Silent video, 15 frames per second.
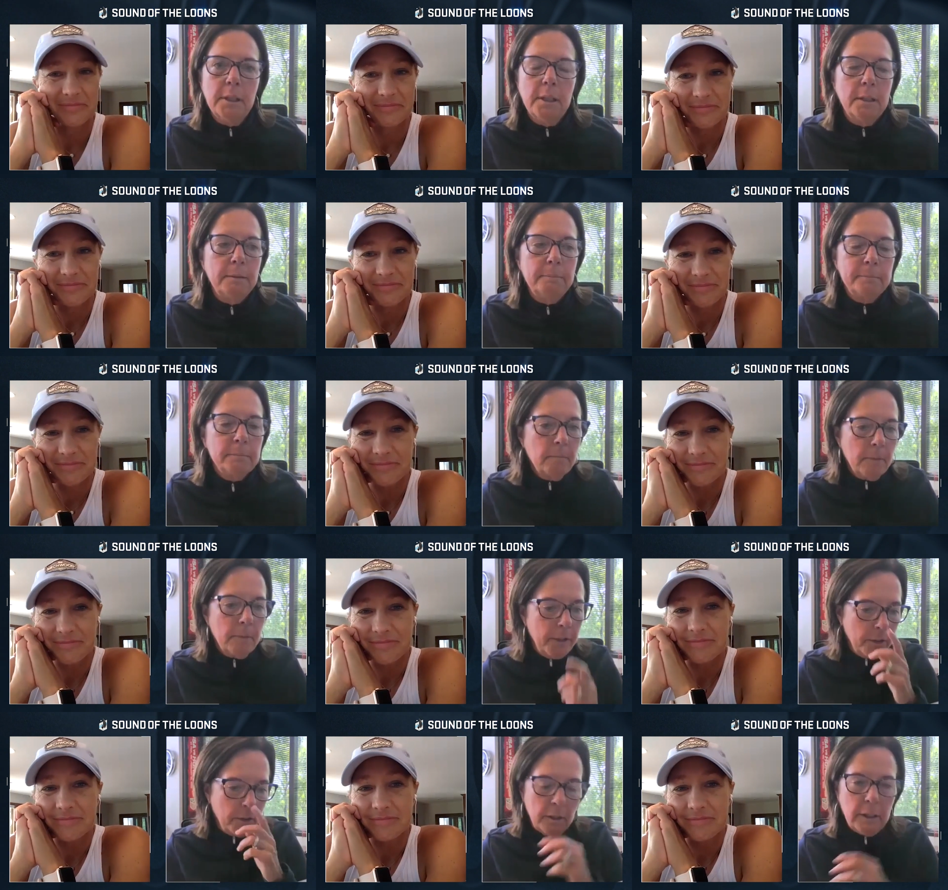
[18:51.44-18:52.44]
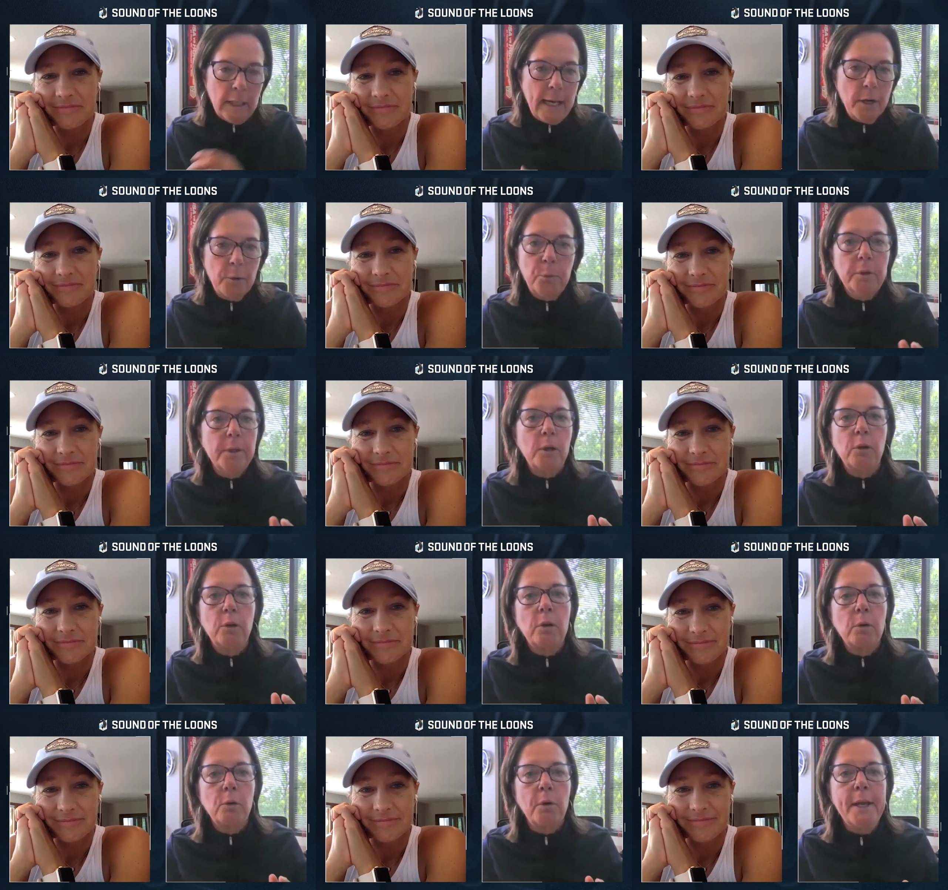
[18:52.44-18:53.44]
Speaker 1: Um, there are a lot of really
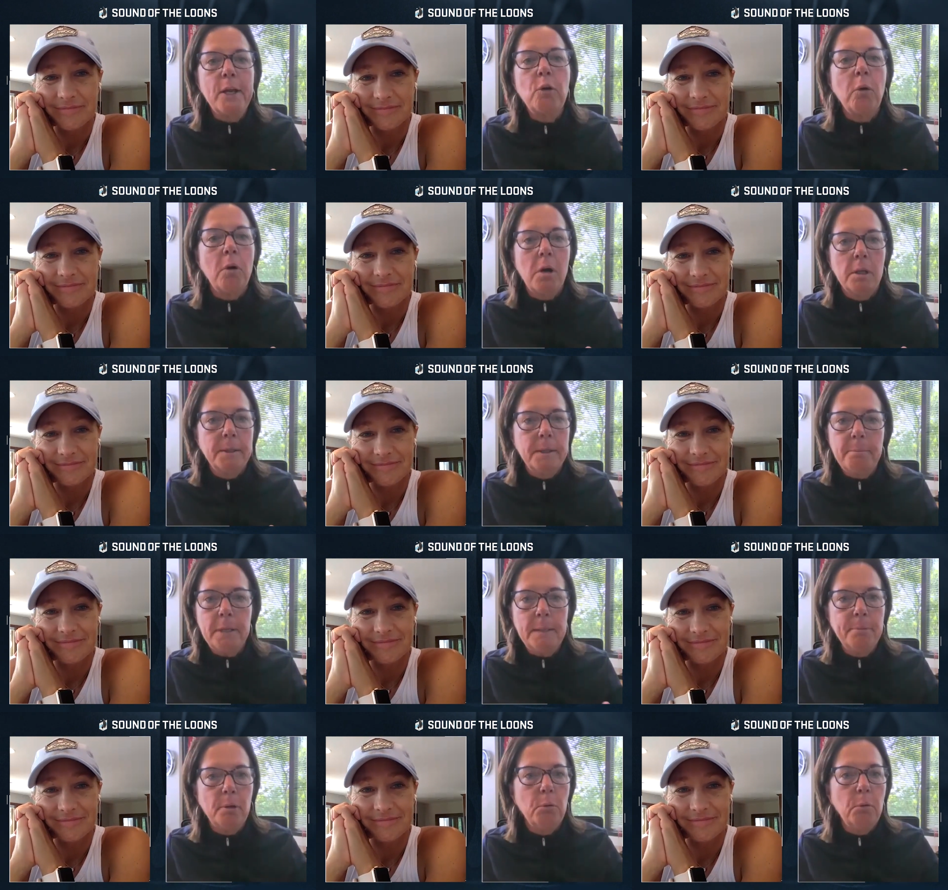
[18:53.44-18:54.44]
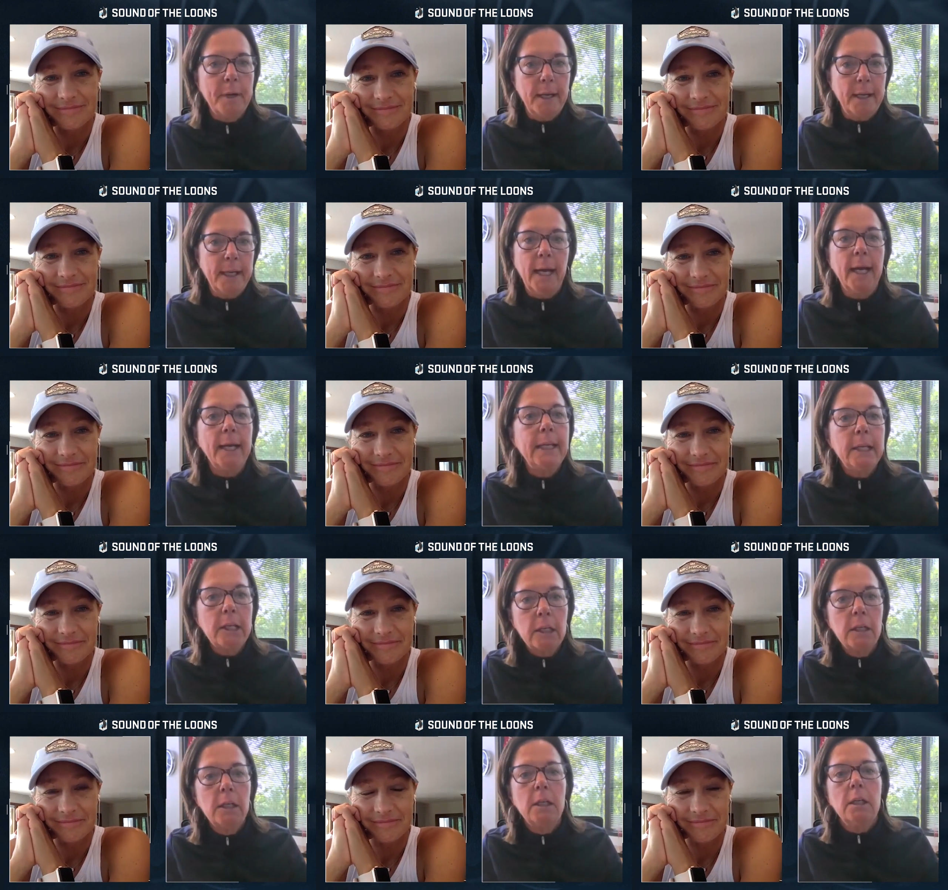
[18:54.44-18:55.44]
great quality people when I got
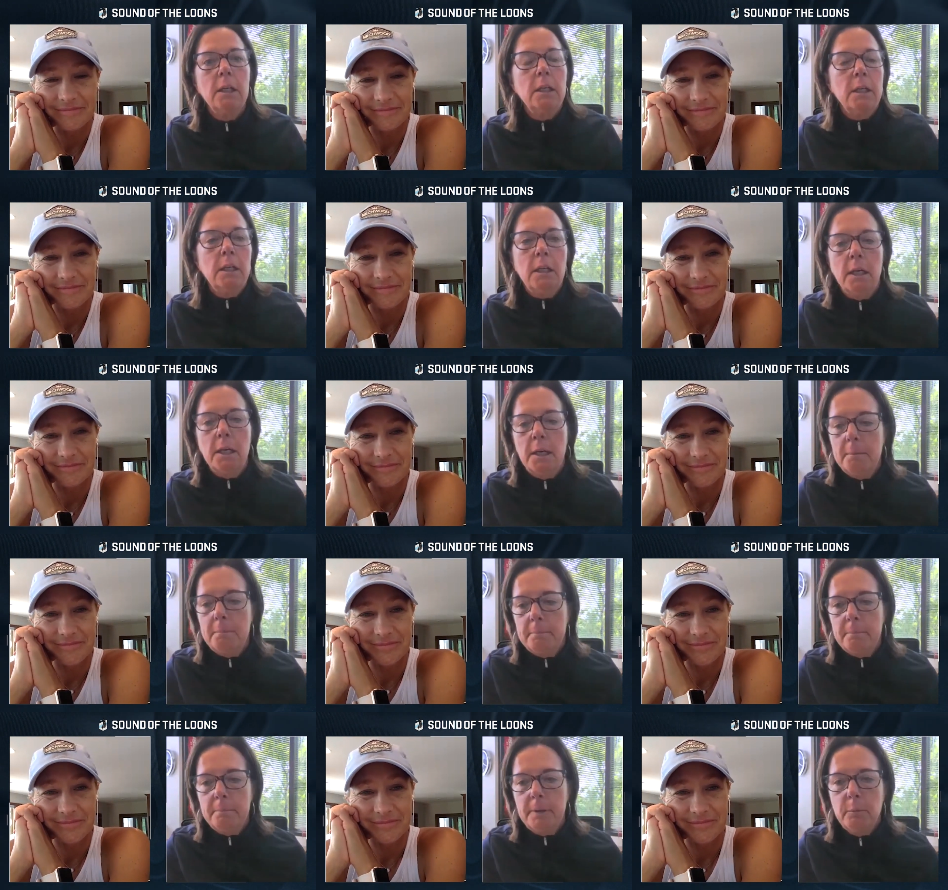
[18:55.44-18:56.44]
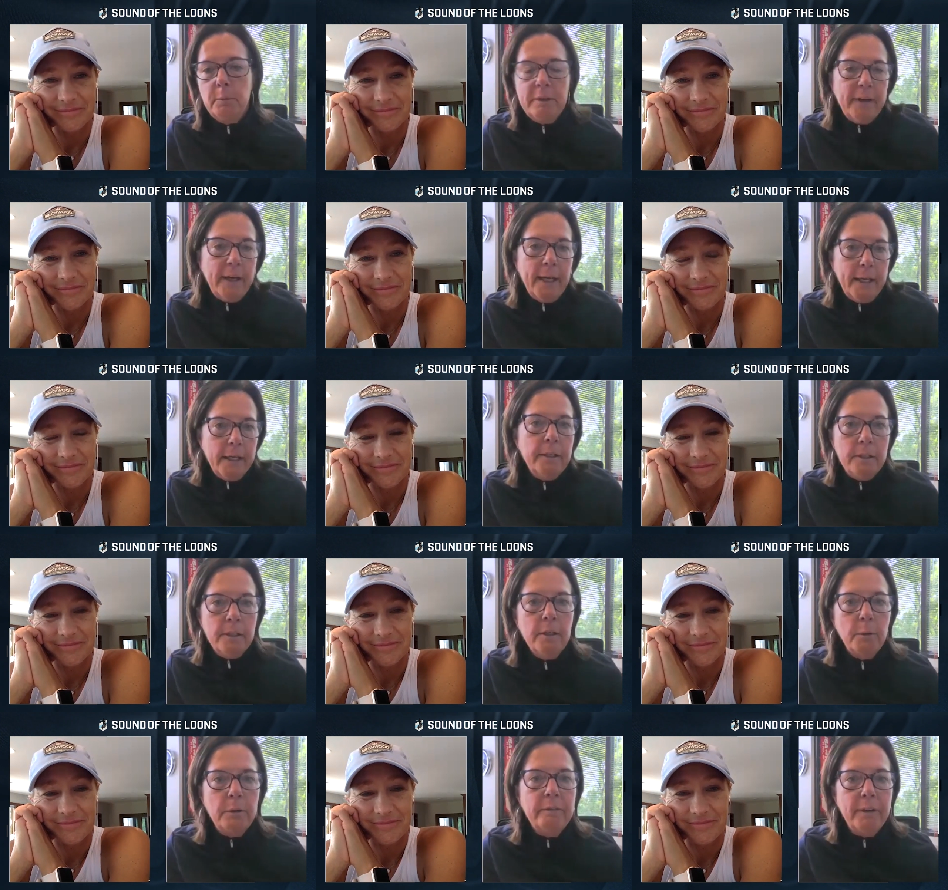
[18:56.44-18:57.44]
here. Um, and we've added,
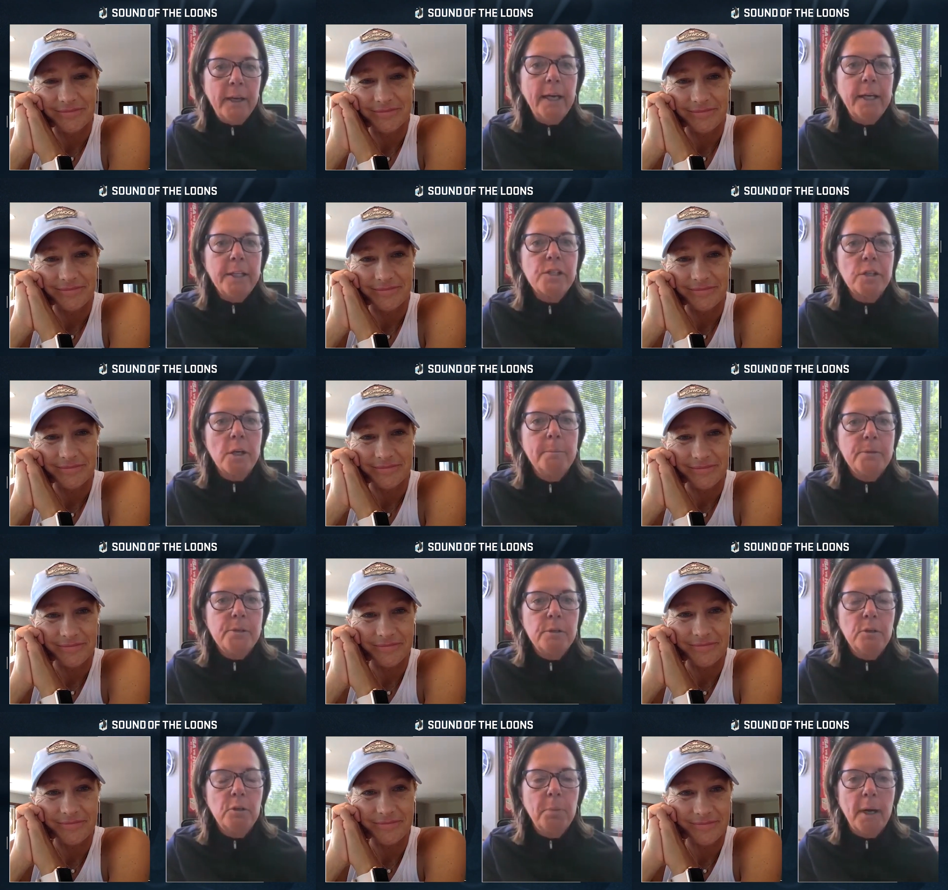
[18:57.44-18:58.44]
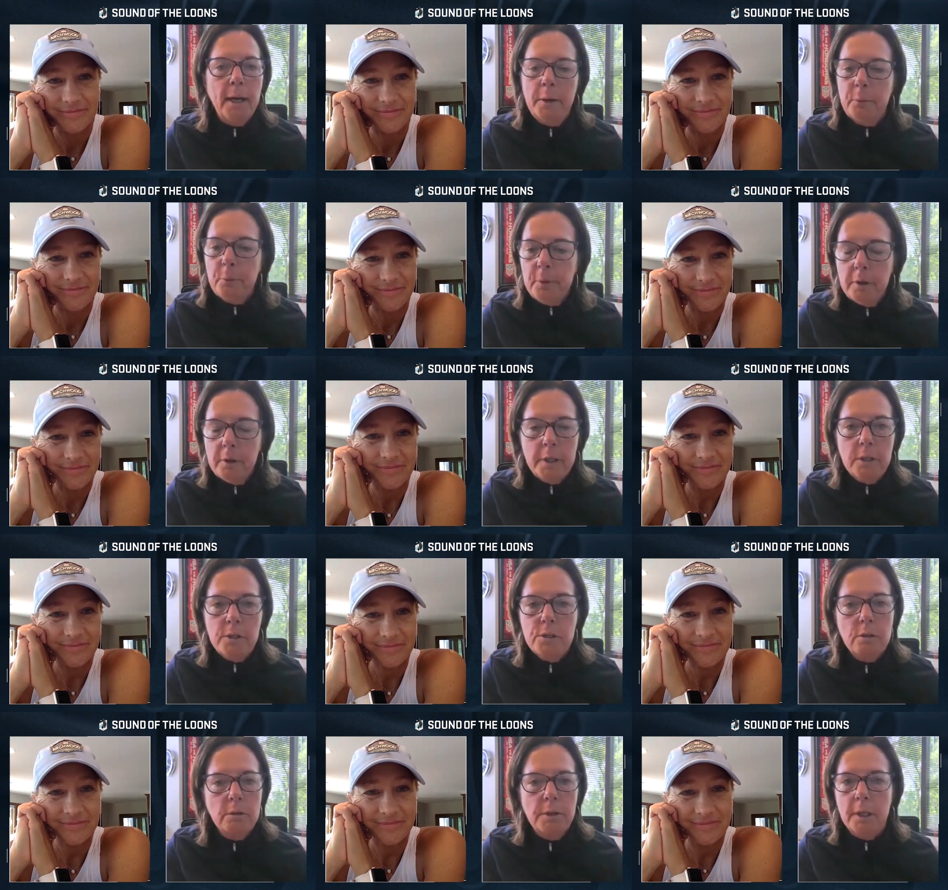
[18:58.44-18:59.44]
you know, we've added some too, but I really
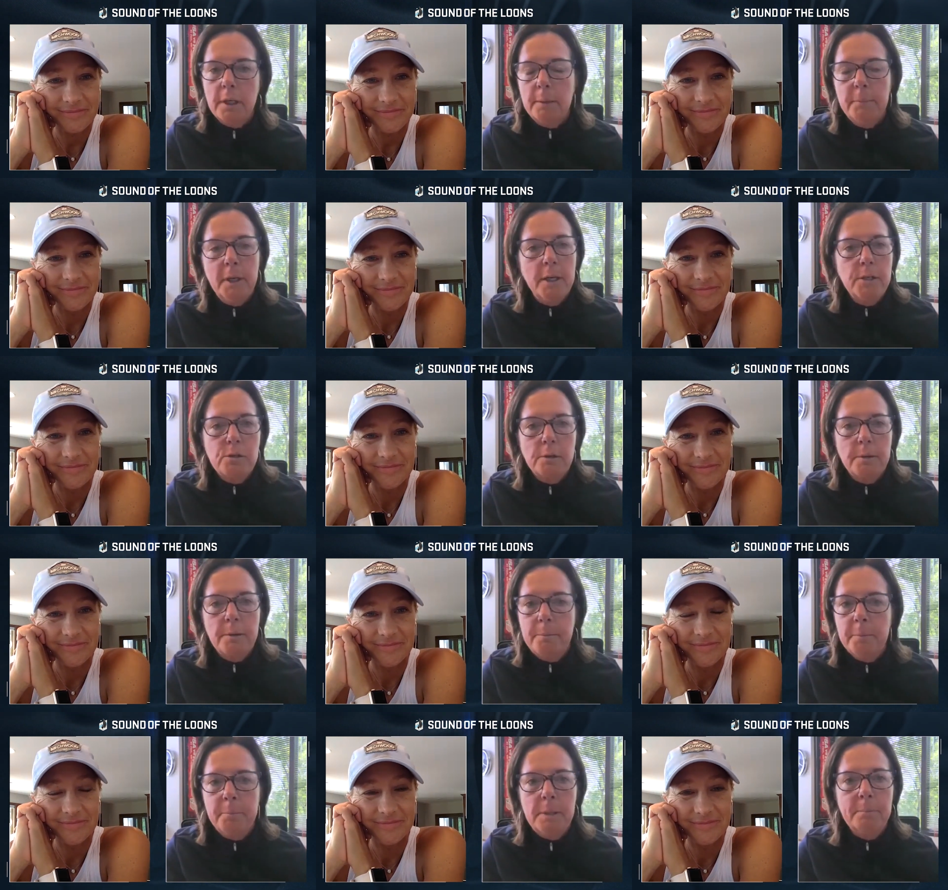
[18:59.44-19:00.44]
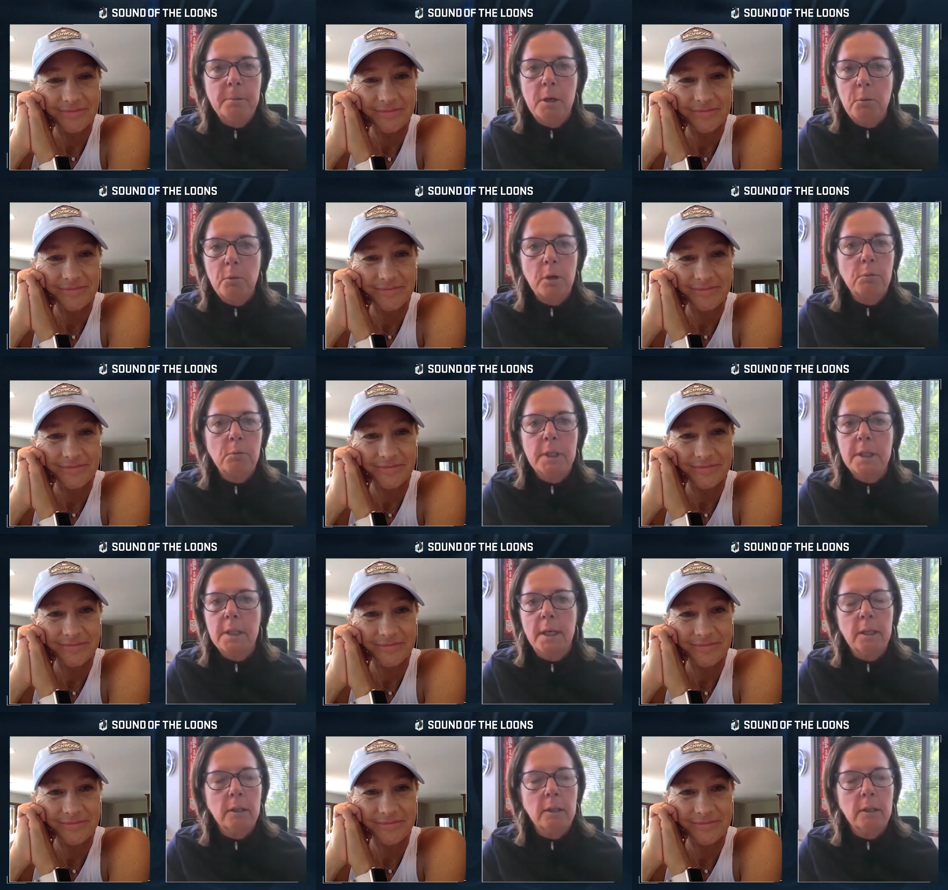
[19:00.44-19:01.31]
enjoy it. I mean, I enjoy the people I work with. I